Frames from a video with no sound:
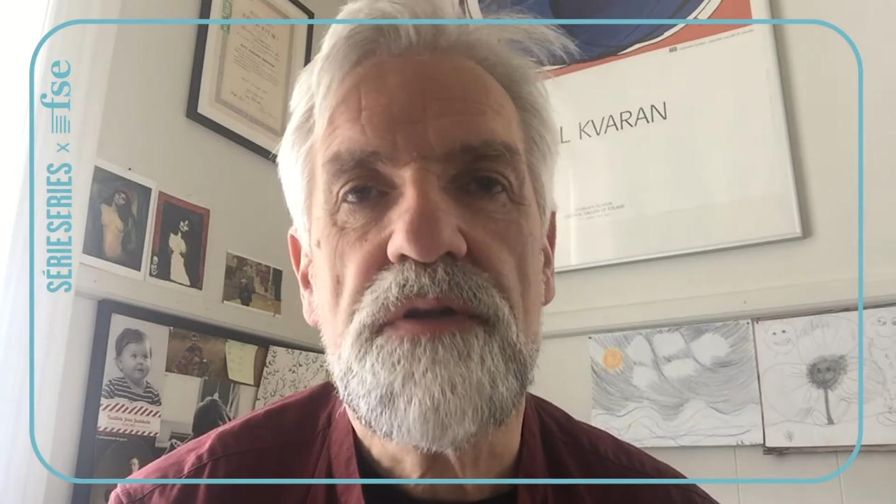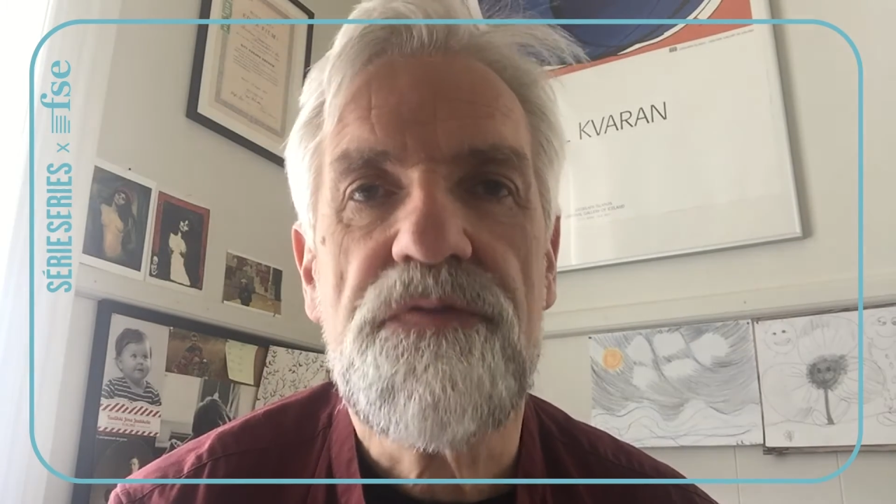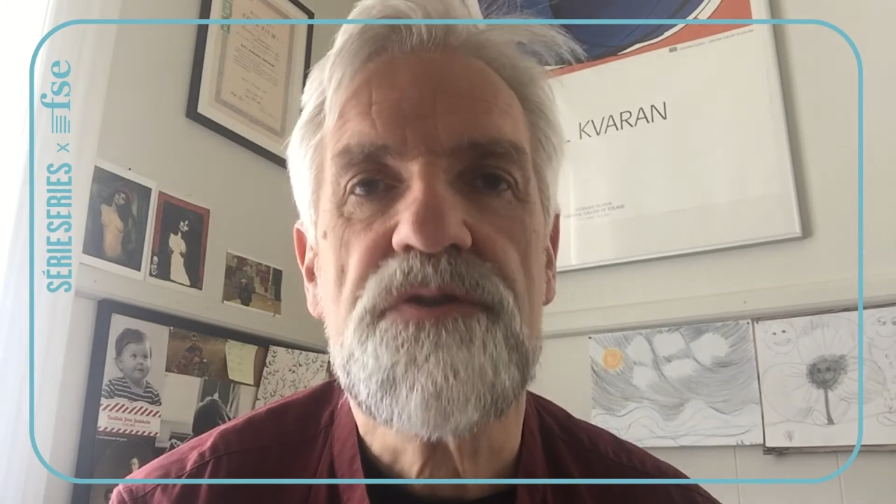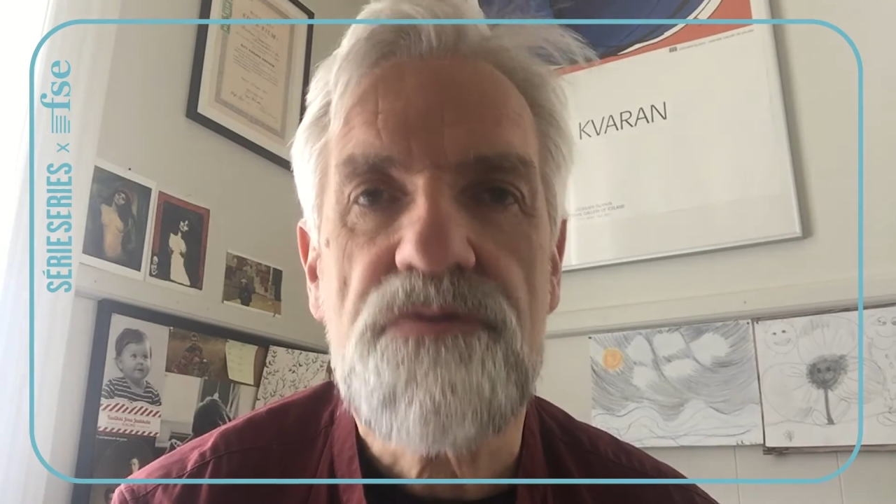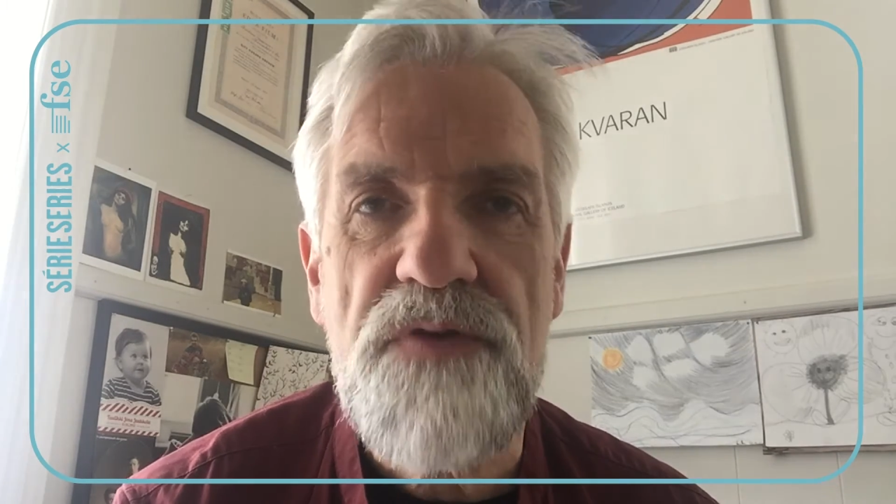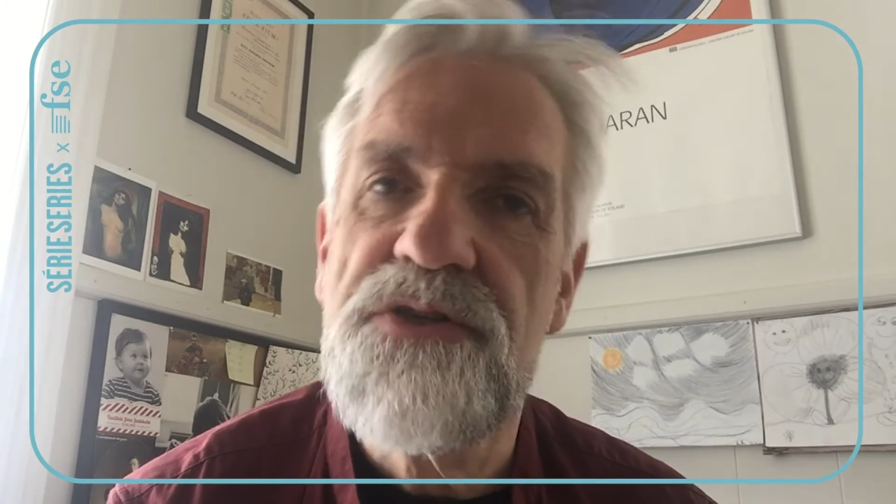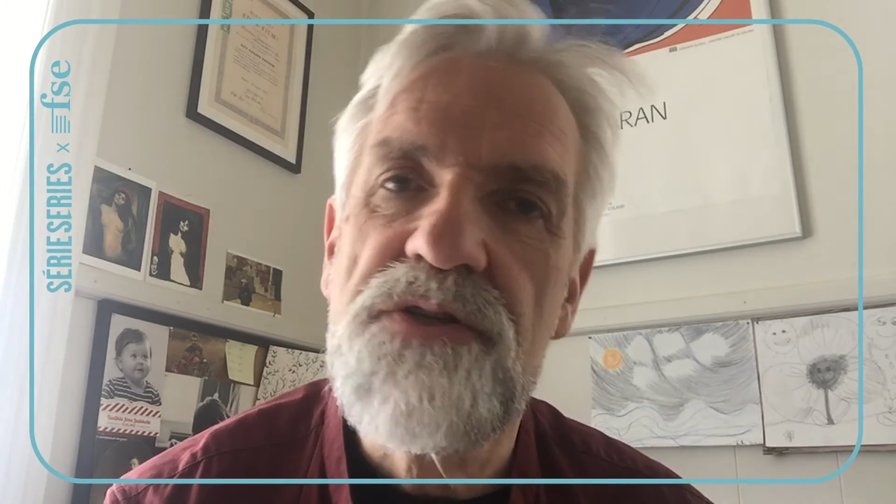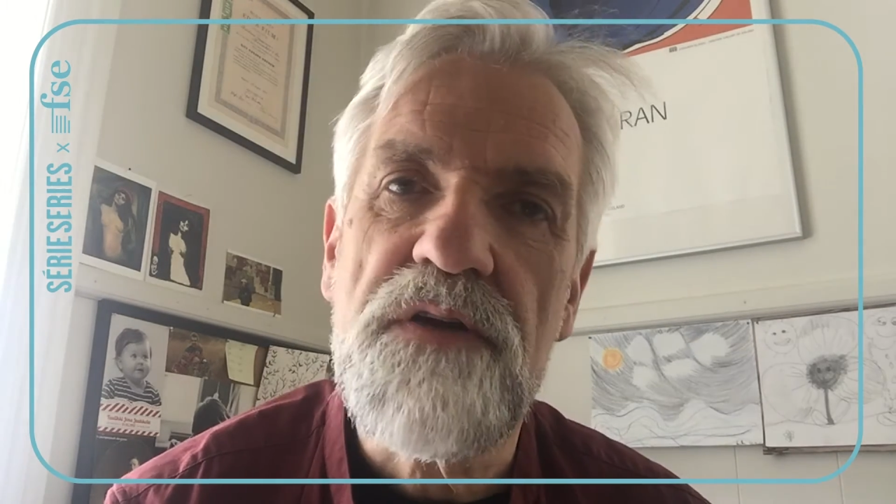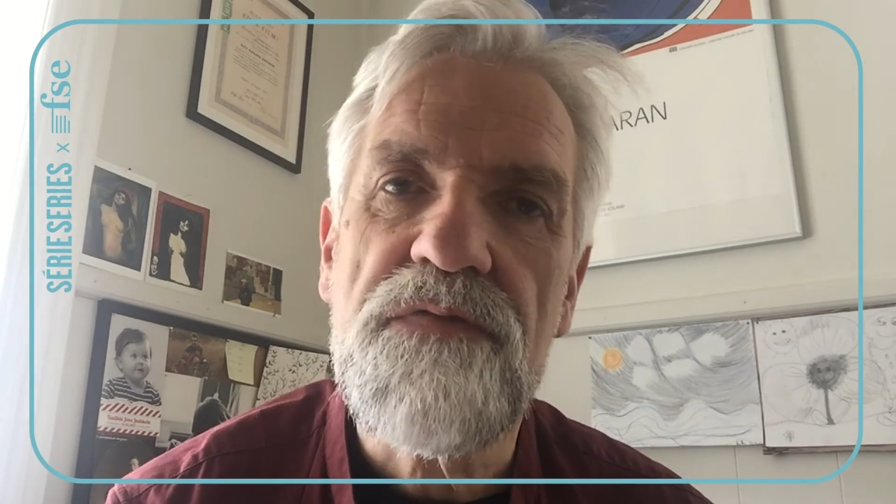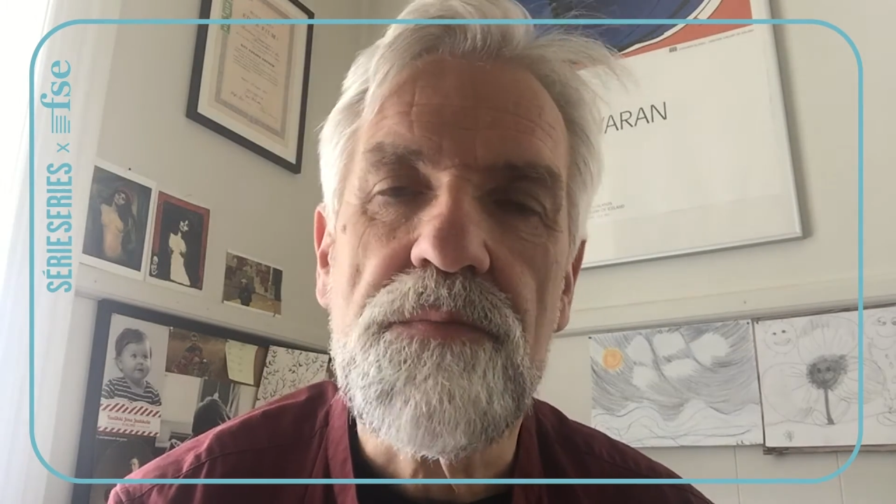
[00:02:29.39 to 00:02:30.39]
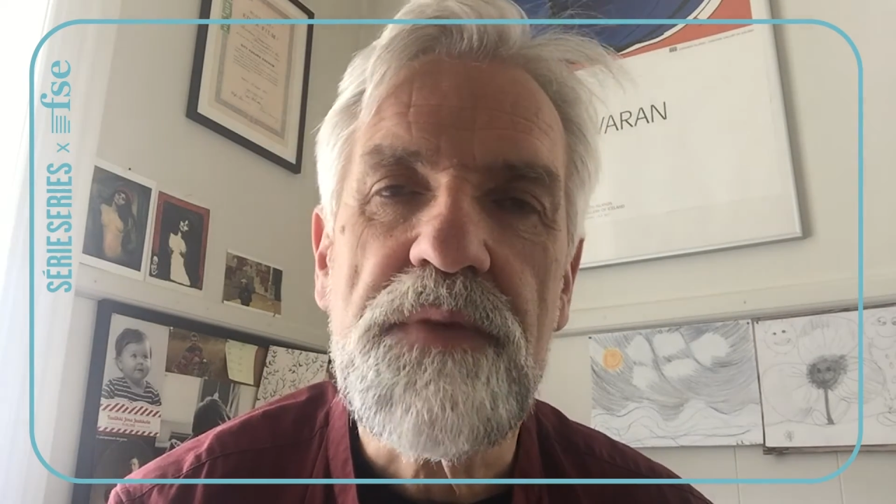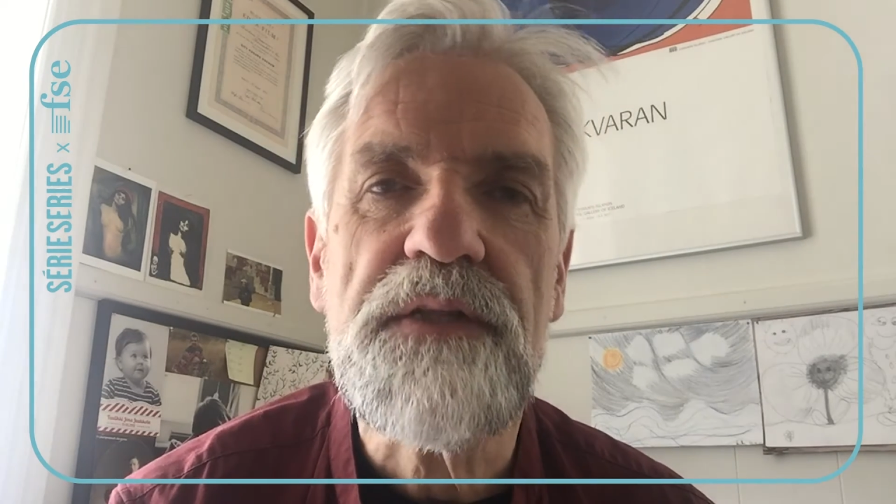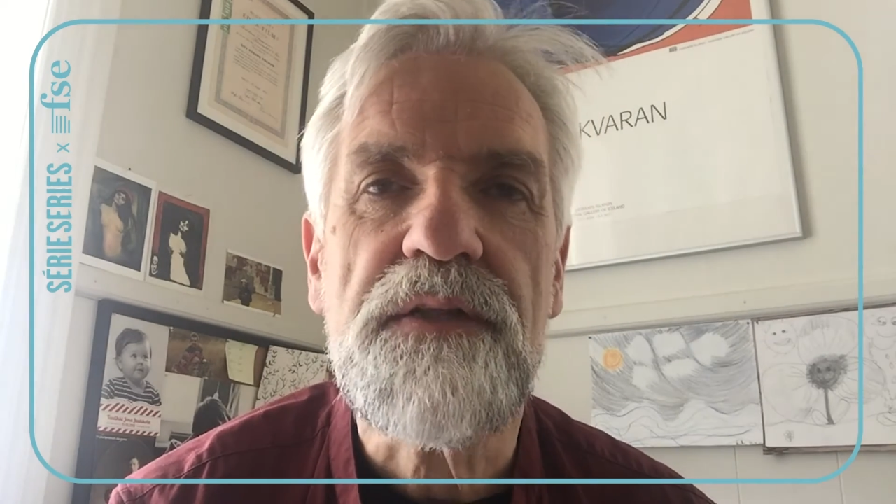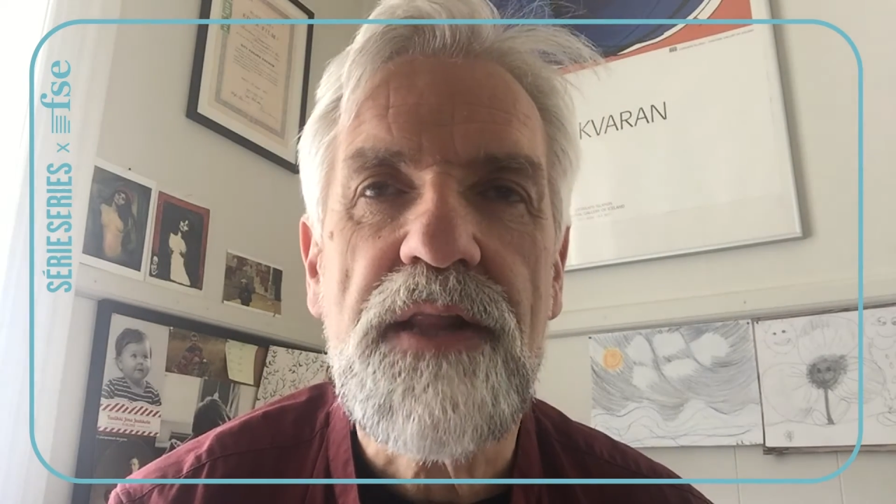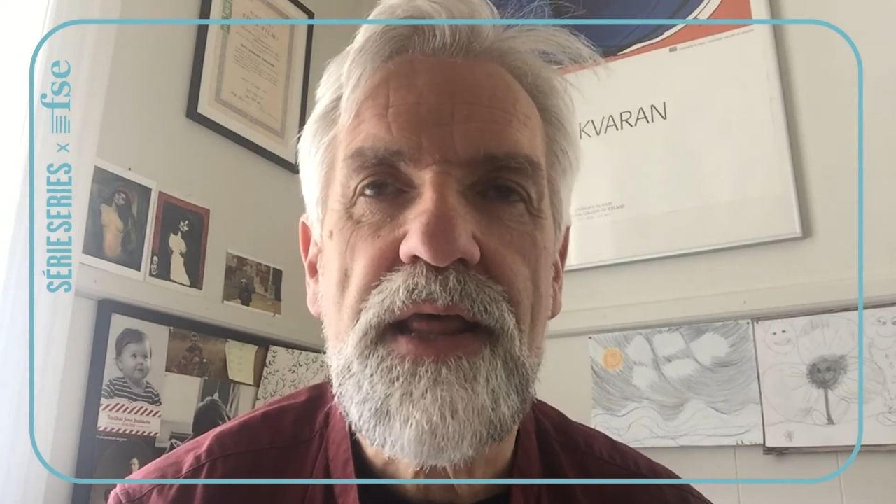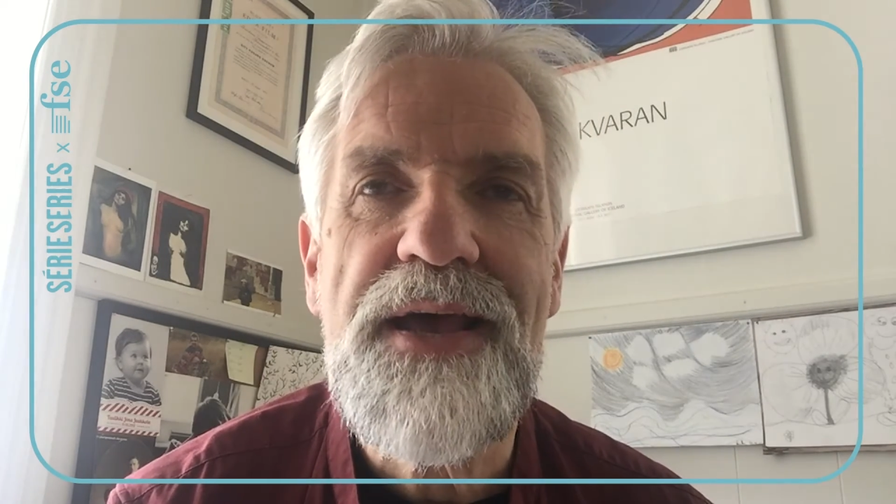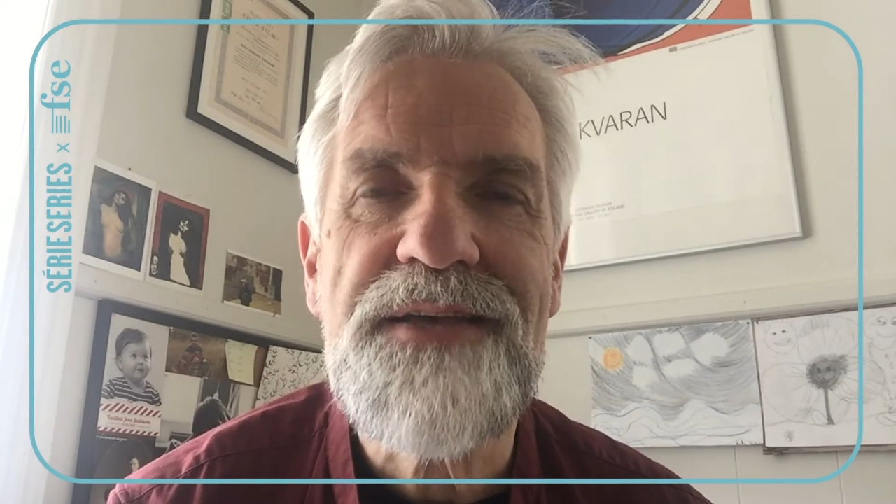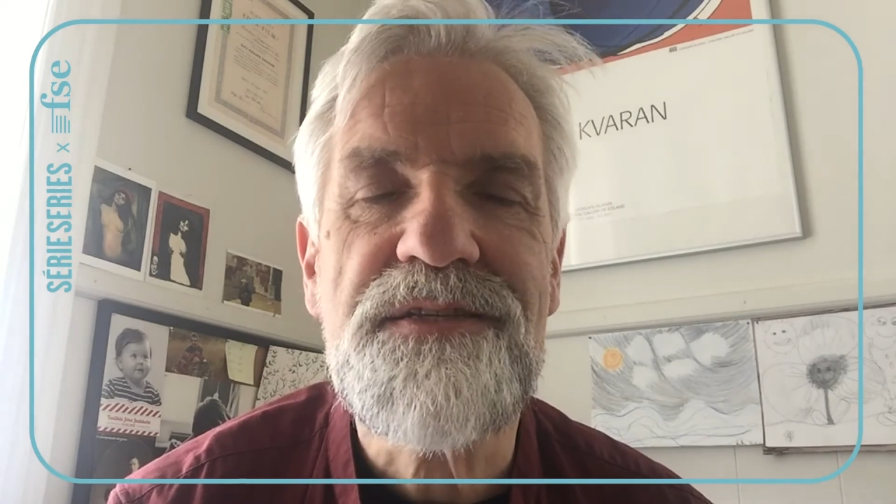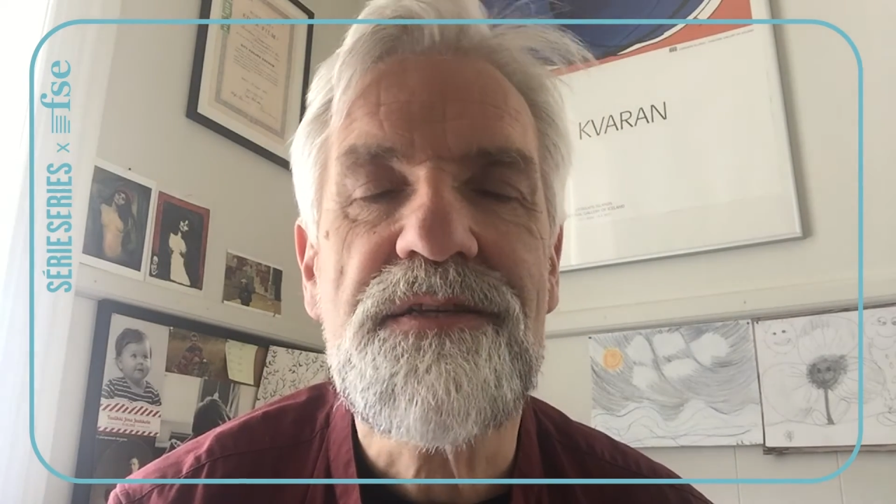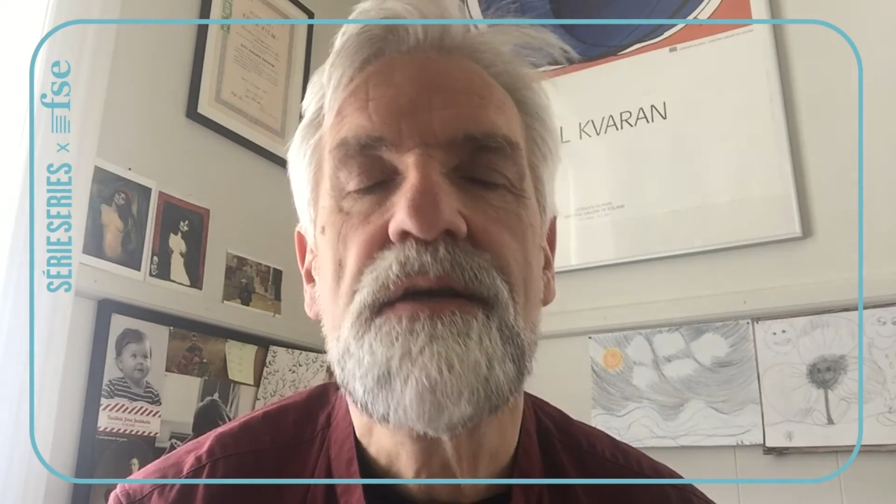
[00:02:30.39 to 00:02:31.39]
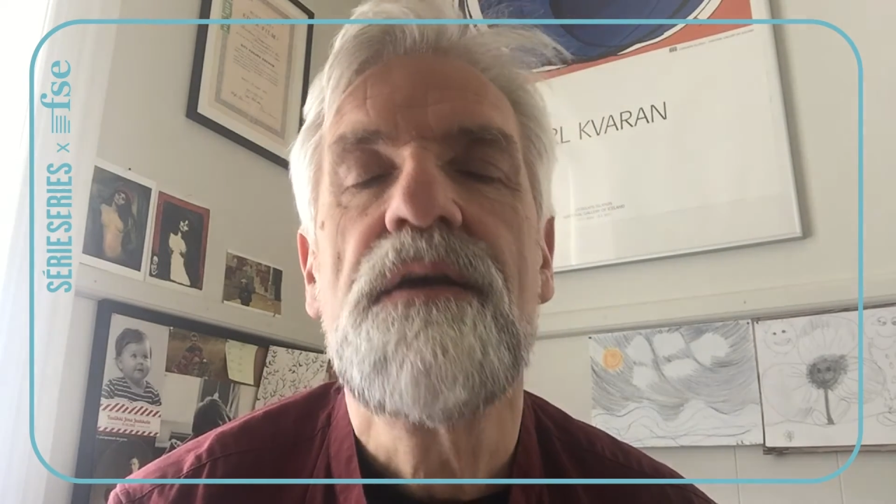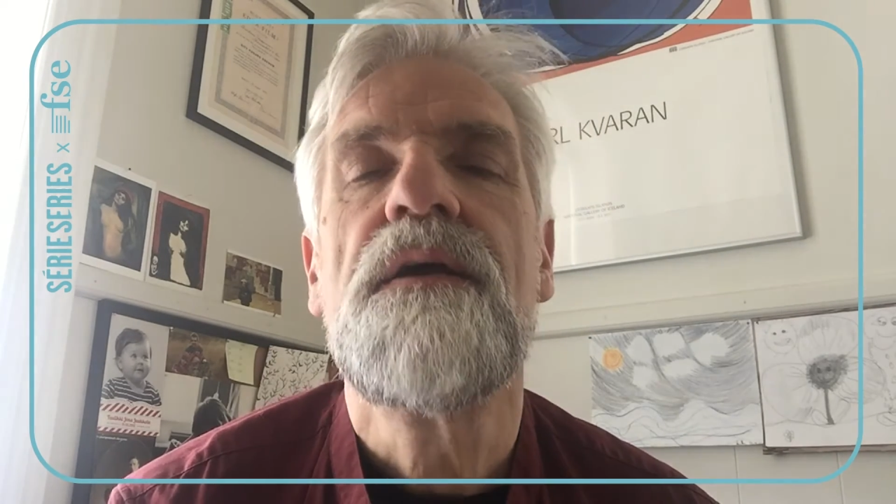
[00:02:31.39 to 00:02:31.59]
the frustration of the middle class,